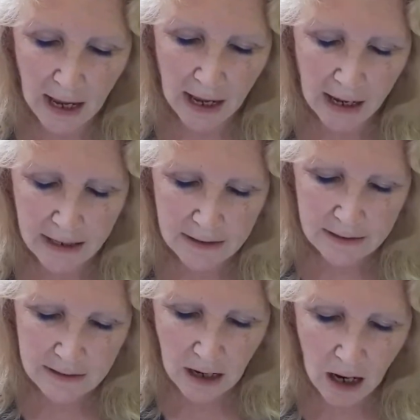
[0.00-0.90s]

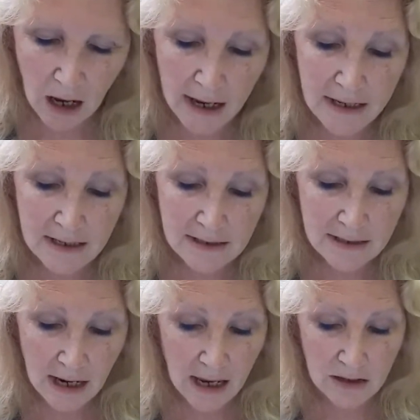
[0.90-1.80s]
As I
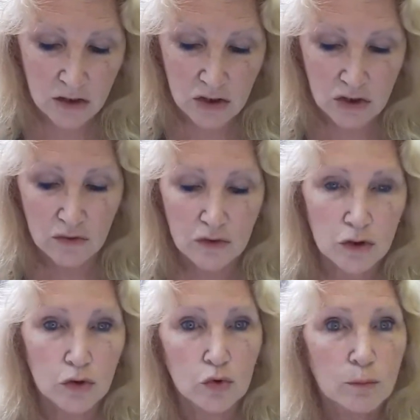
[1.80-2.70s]
intend the
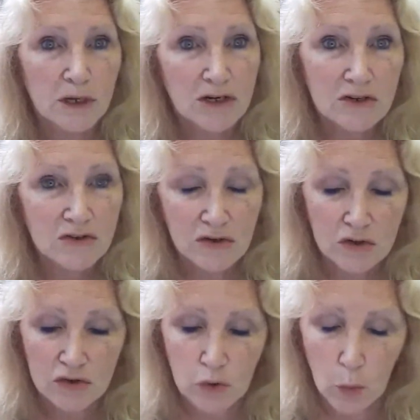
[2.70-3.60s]
luminous
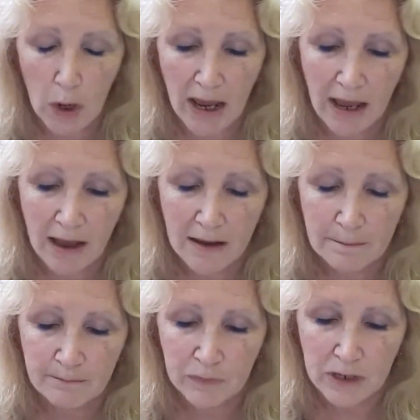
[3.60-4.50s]
square
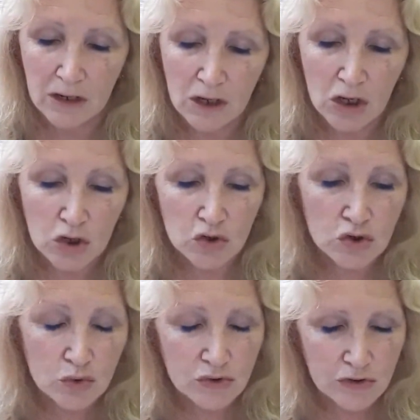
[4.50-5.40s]

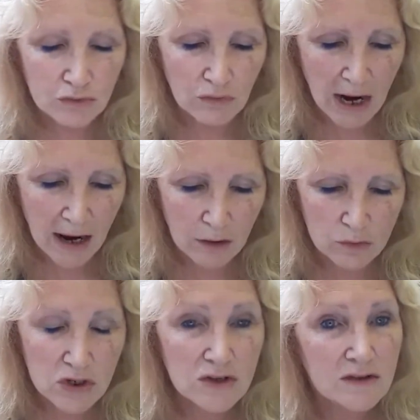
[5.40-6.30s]
to
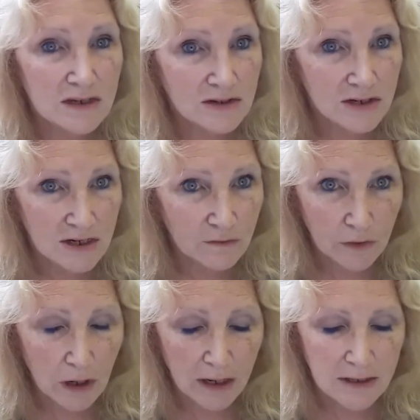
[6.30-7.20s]
surround this
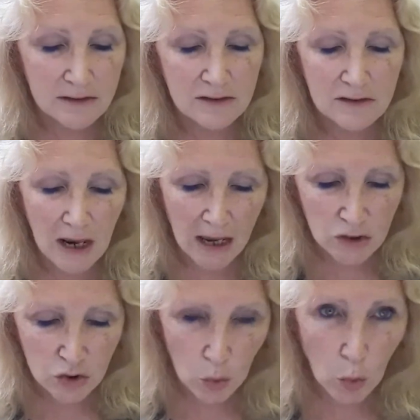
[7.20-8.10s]
device
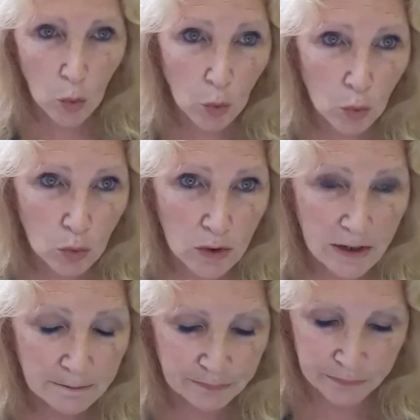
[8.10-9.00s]
and all
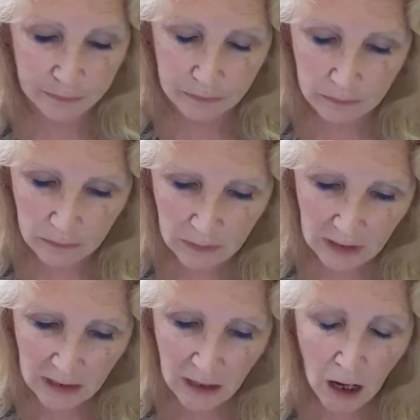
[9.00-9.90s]

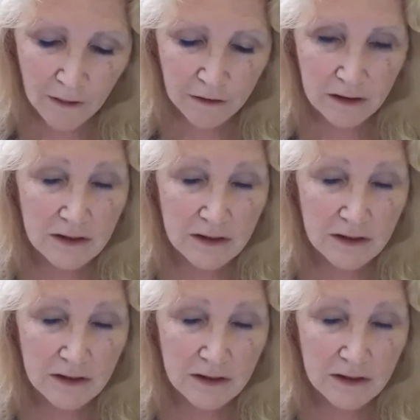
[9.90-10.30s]
other